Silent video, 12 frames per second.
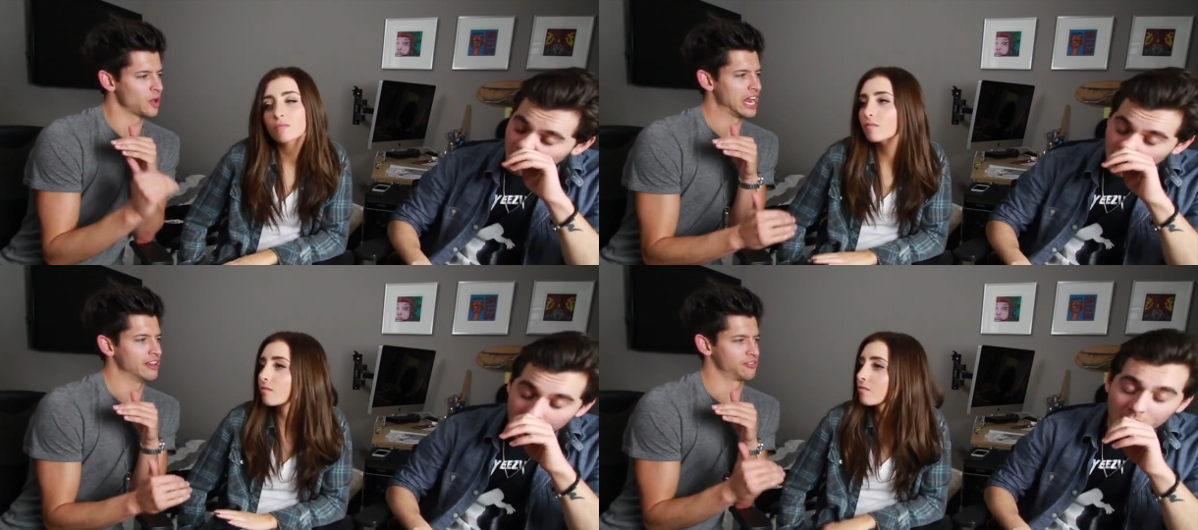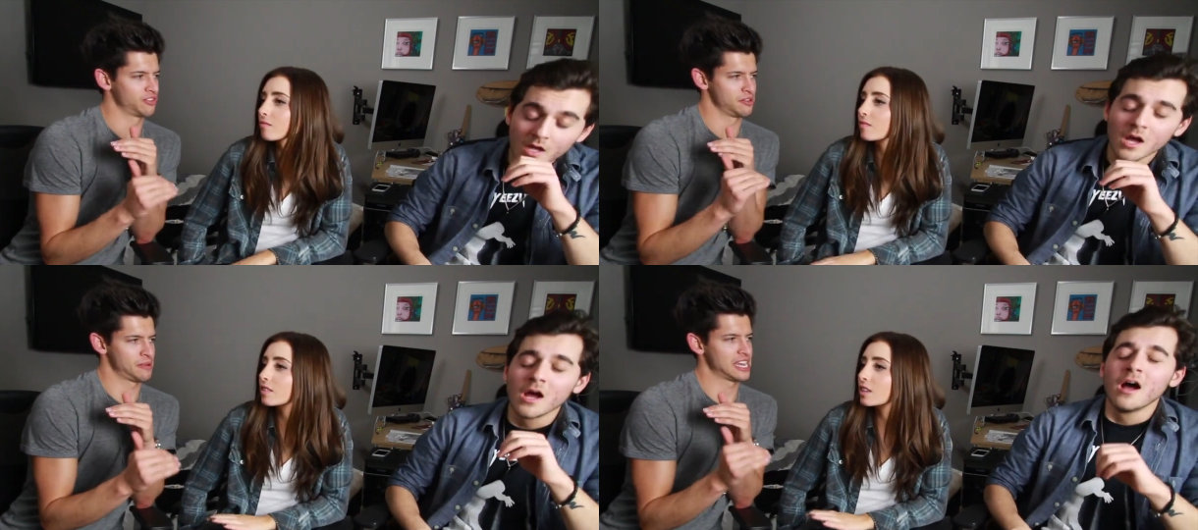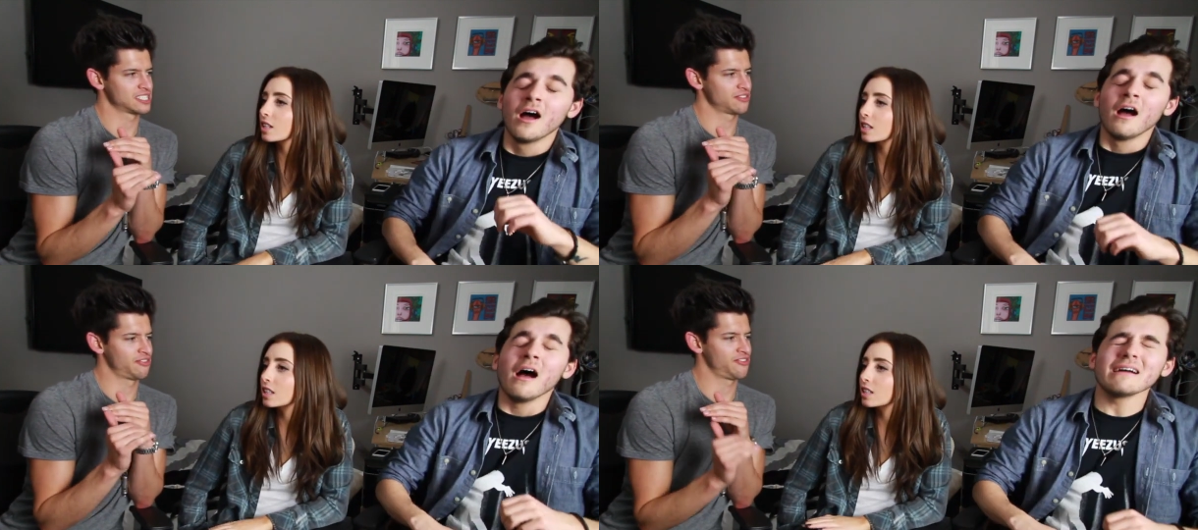Speaker 1: rave for the
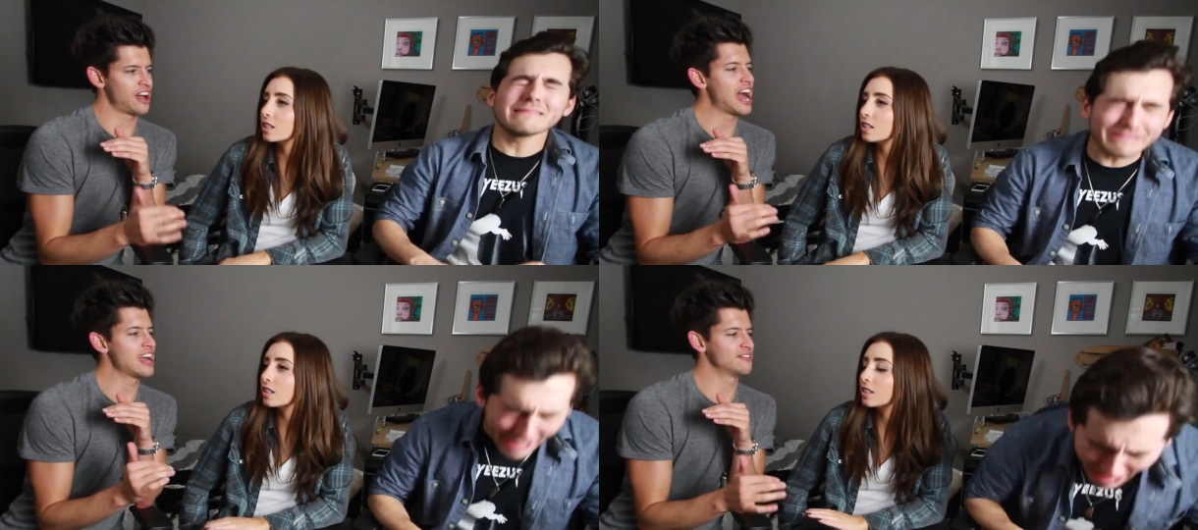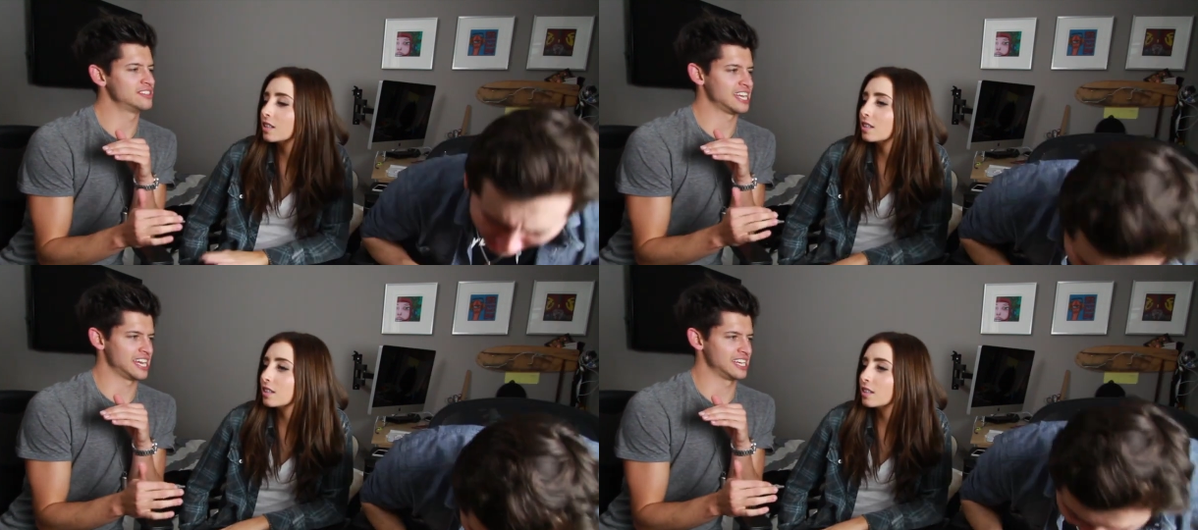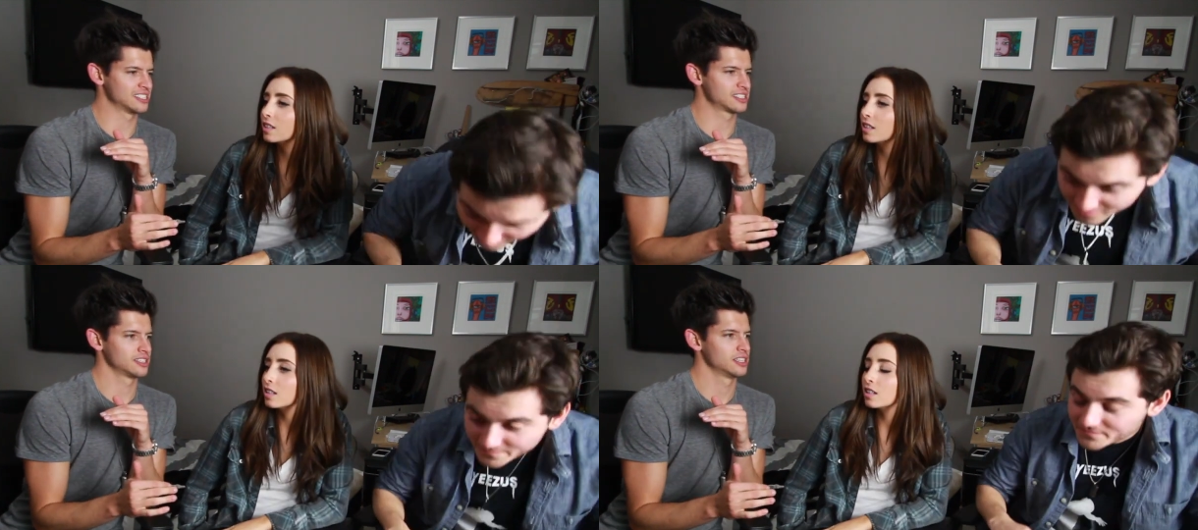past five
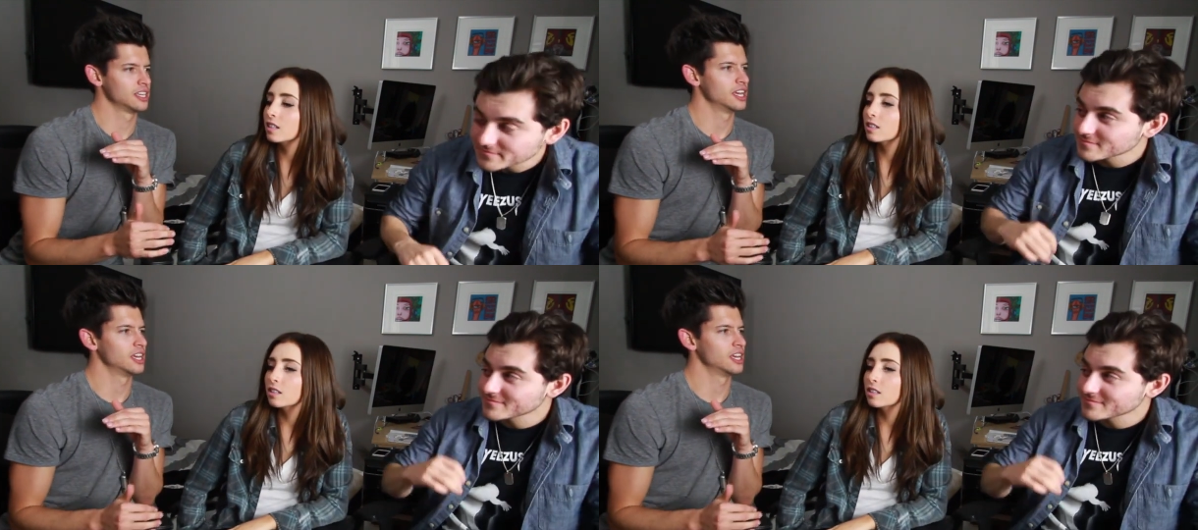days.